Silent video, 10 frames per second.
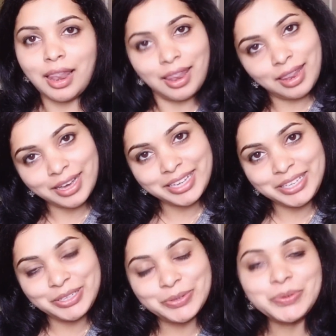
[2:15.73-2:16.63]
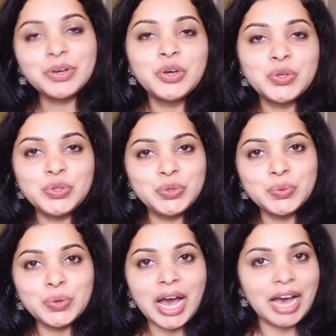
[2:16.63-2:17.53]
lucky
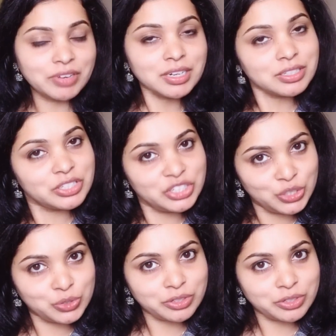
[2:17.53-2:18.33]
you have a neutral